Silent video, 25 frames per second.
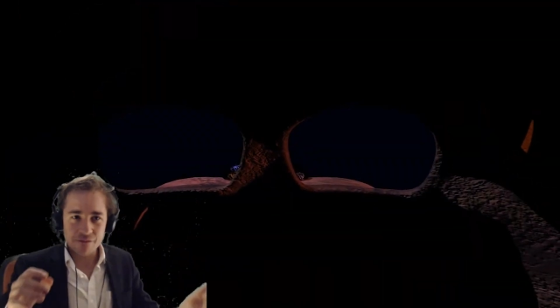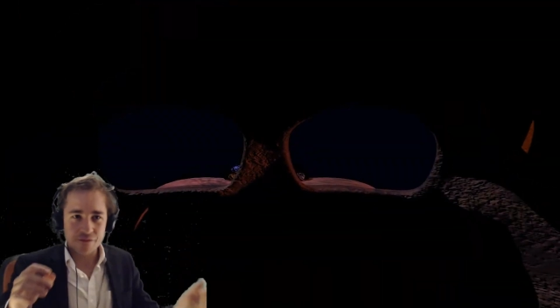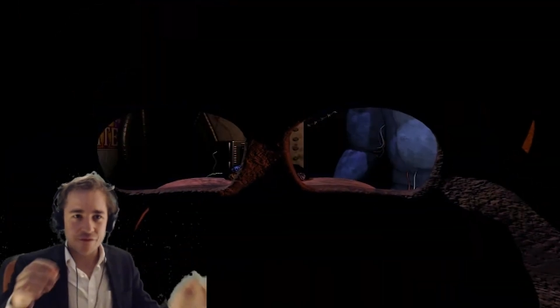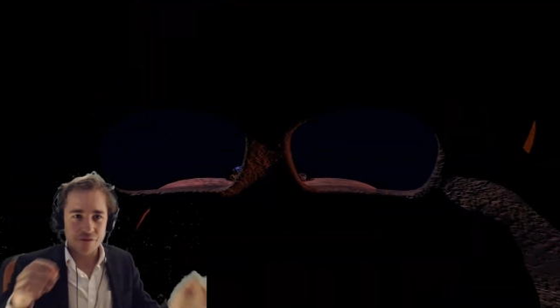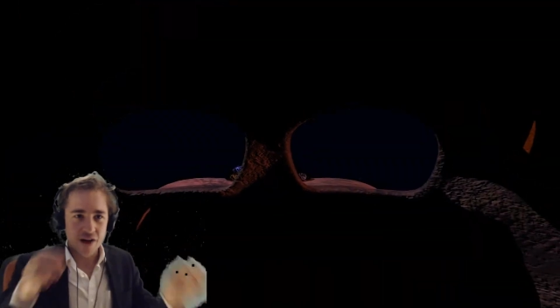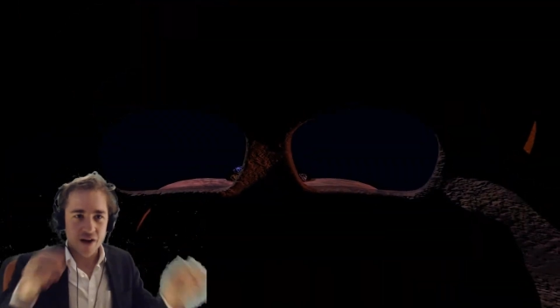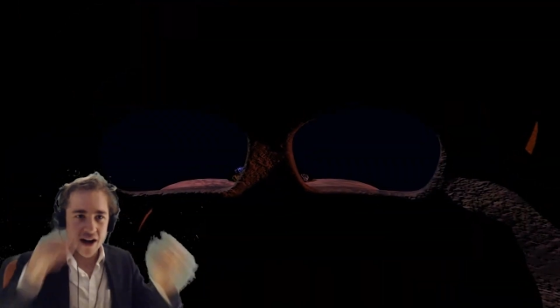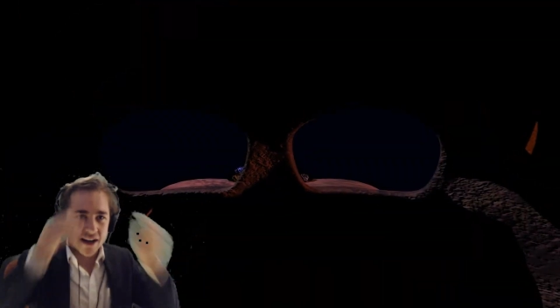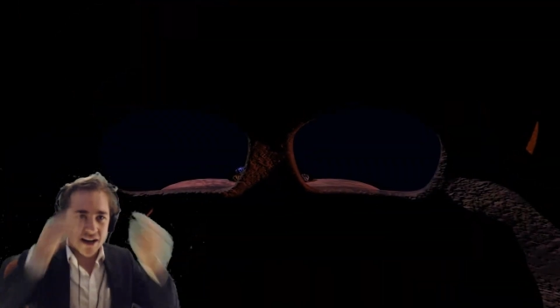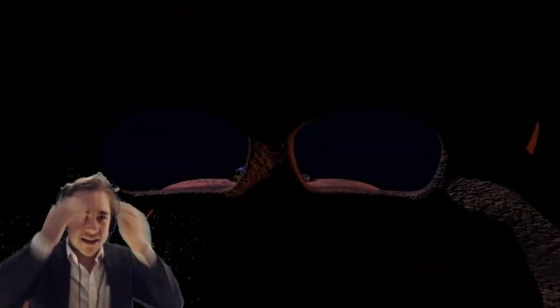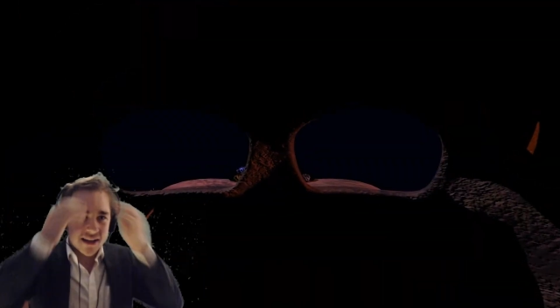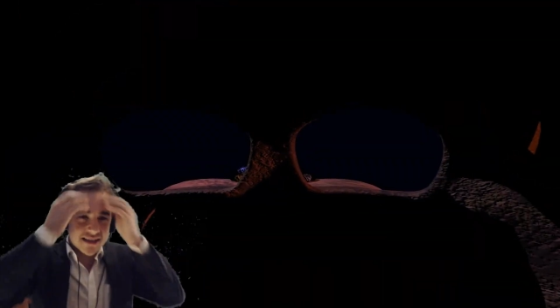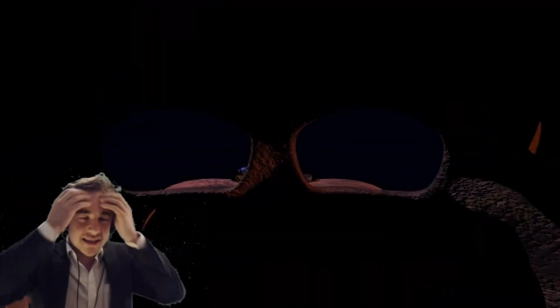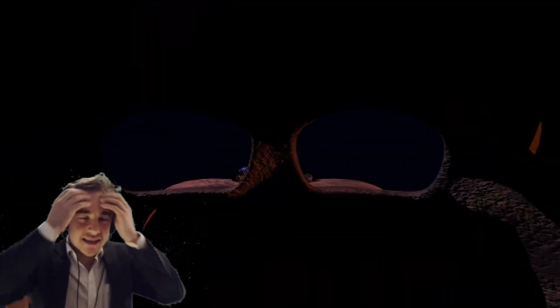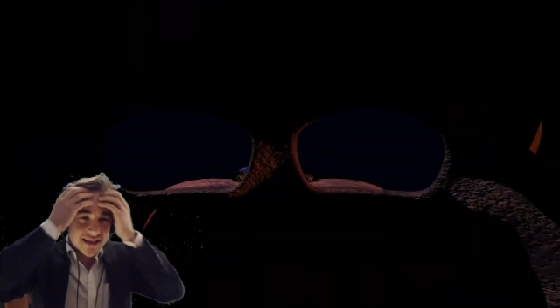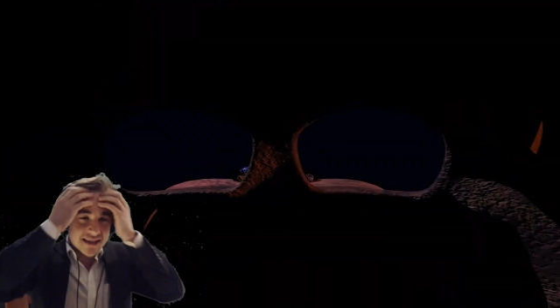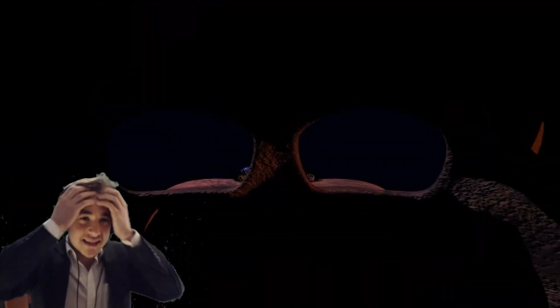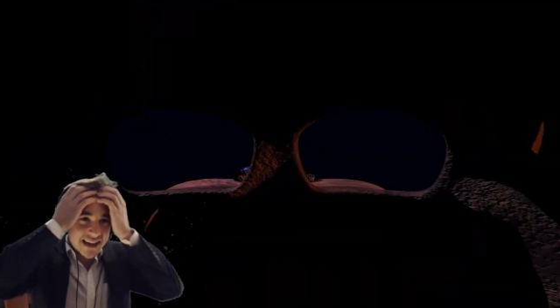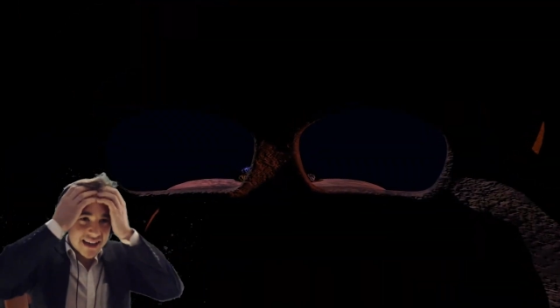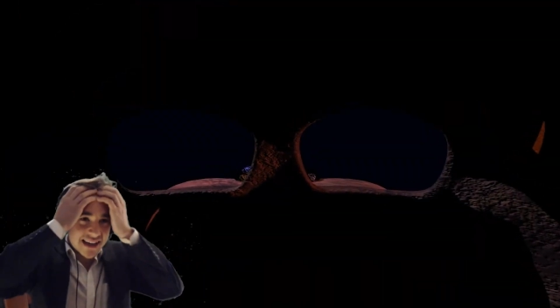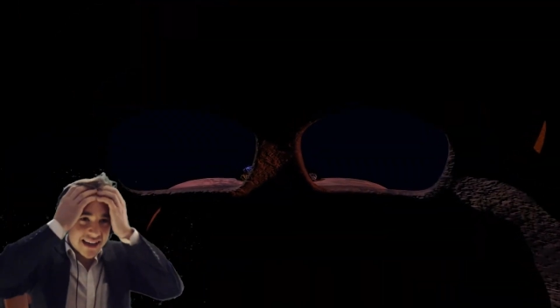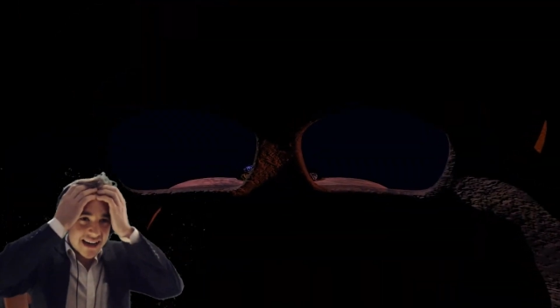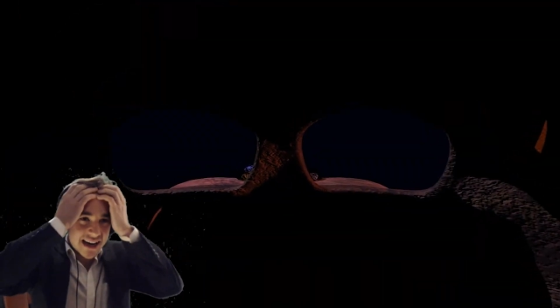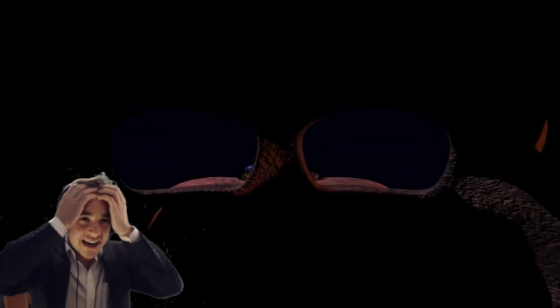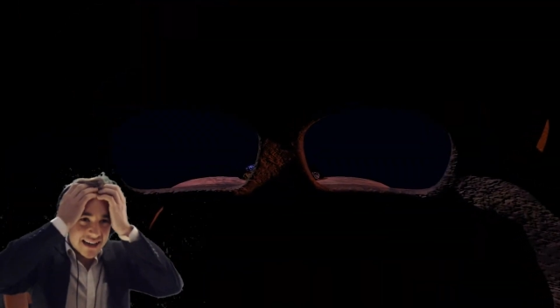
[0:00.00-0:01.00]
Freddy is a
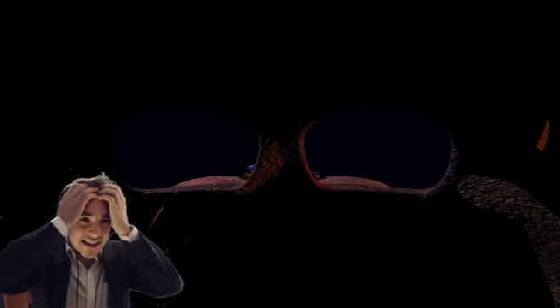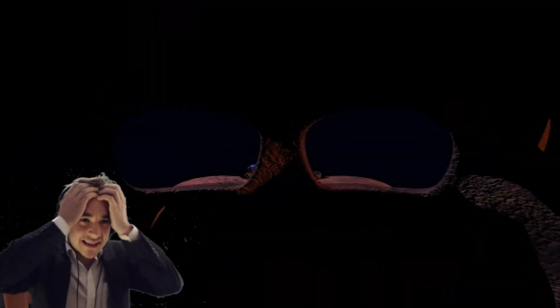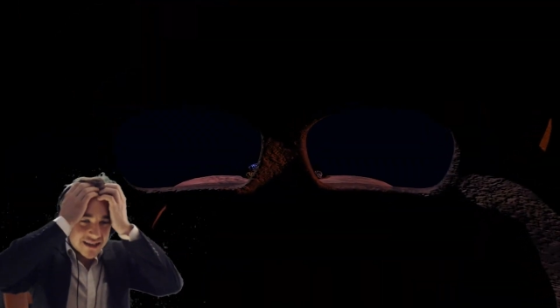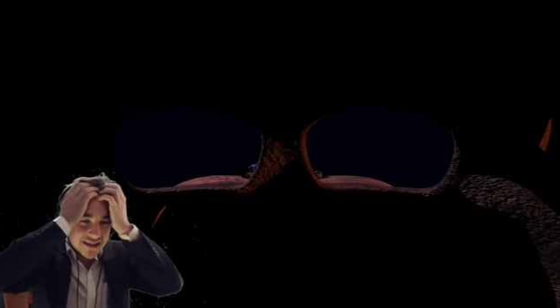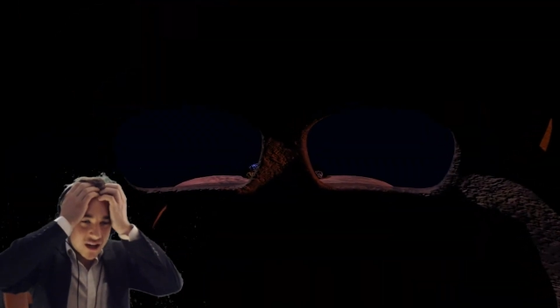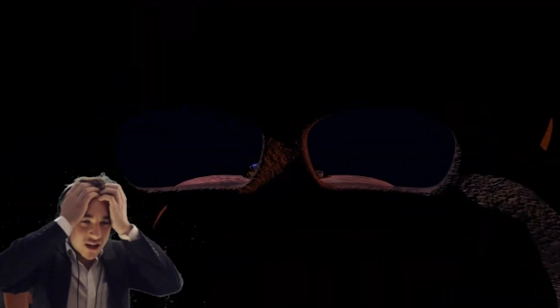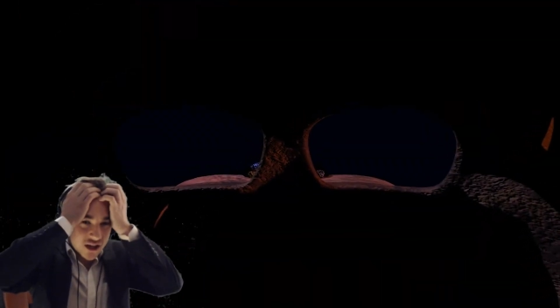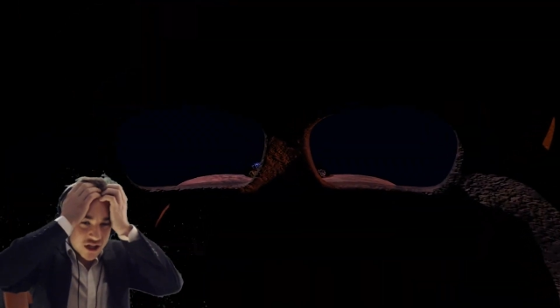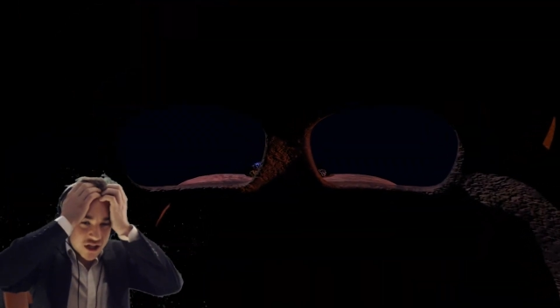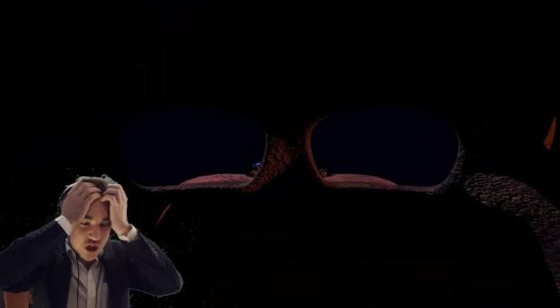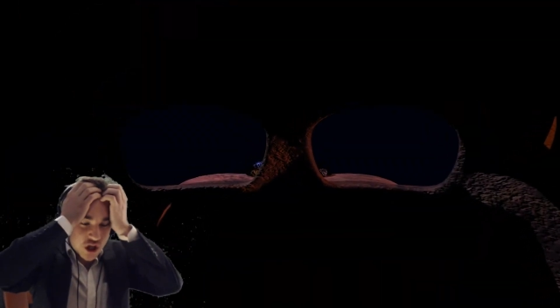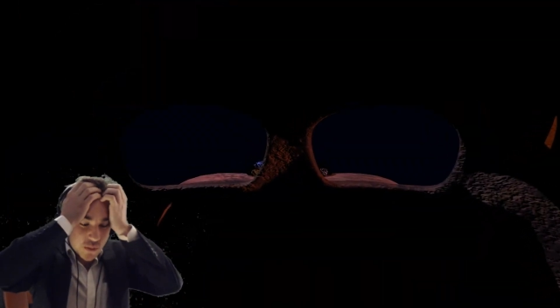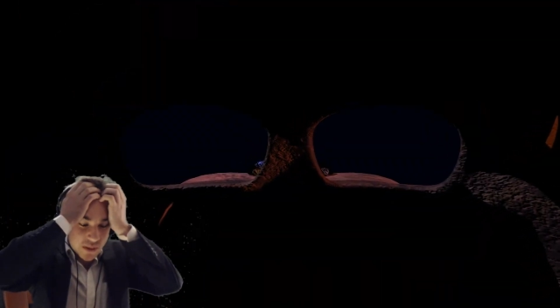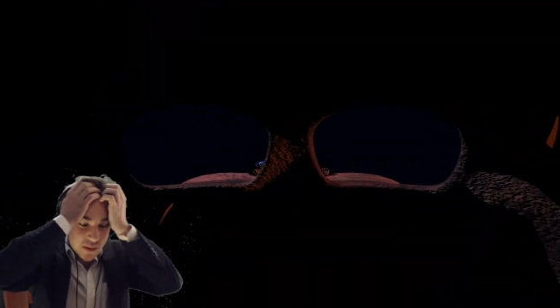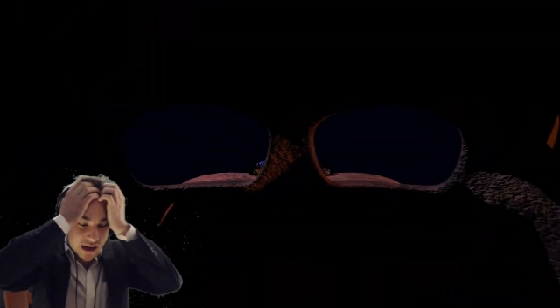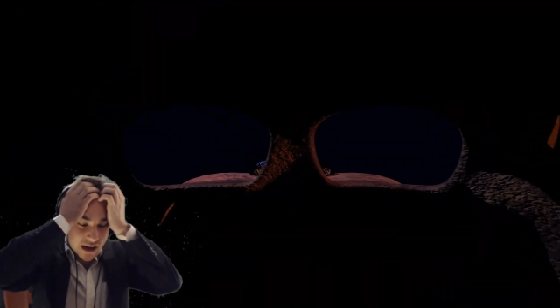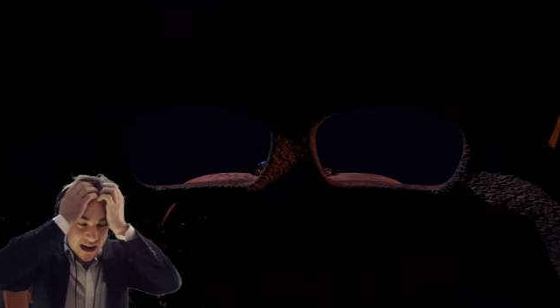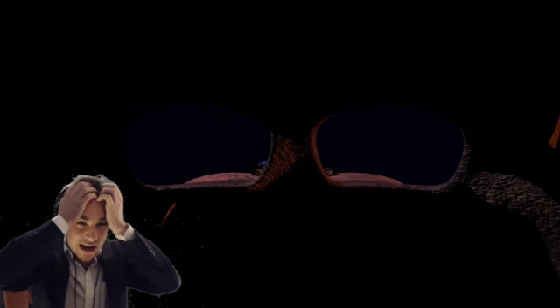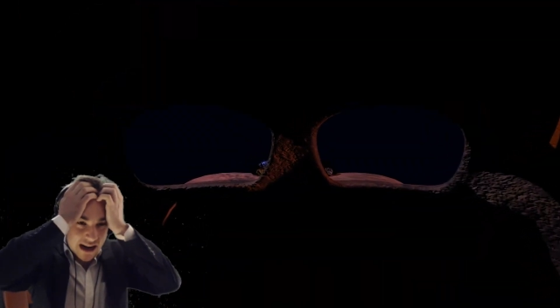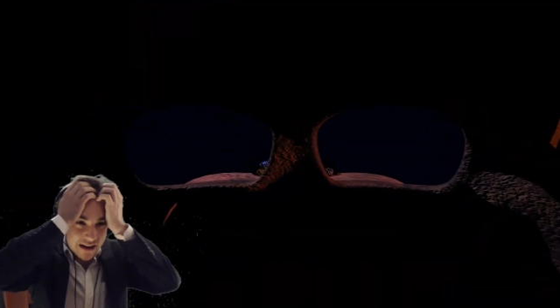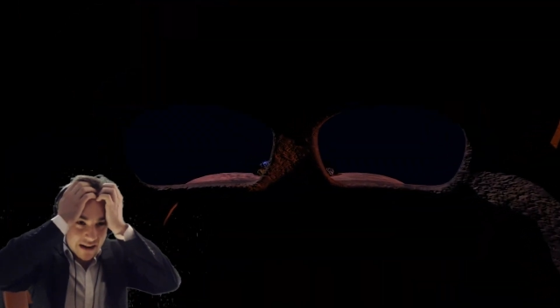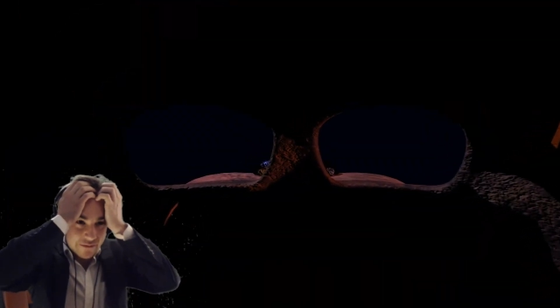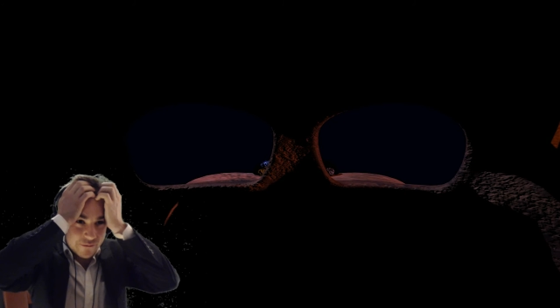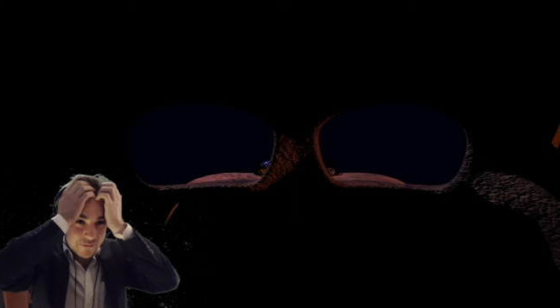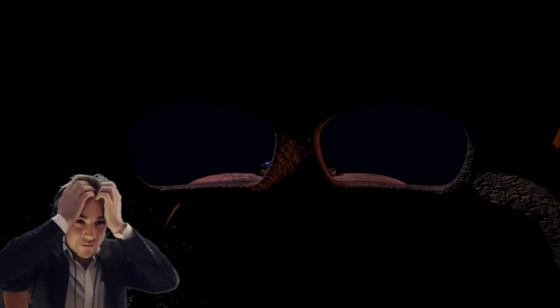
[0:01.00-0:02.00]
dickhead. He's got a stupid
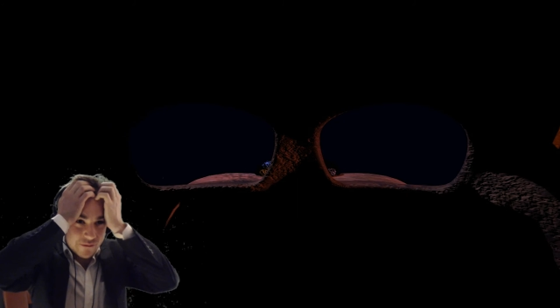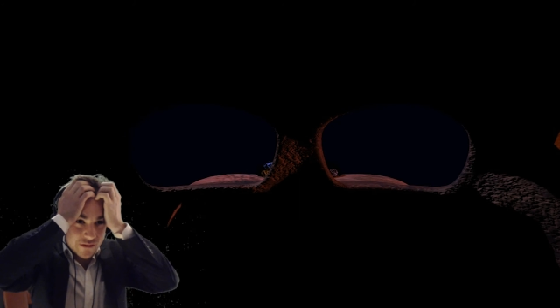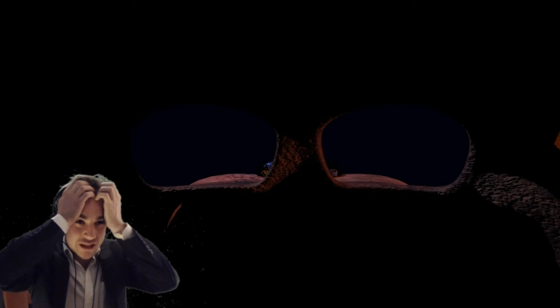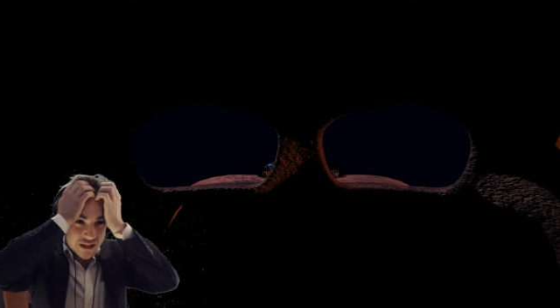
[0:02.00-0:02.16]
hat.